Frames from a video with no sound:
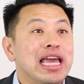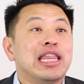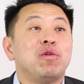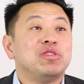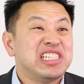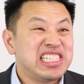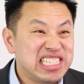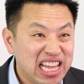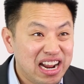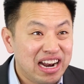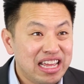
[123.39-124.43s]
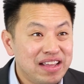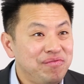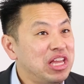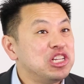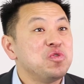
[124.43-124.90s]
and they will just sit on
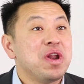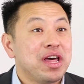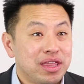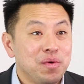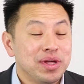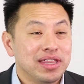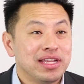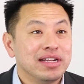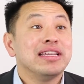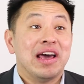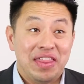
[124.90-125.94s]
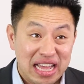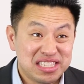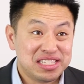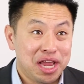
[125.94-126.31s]
it and do nothing with it? Now that's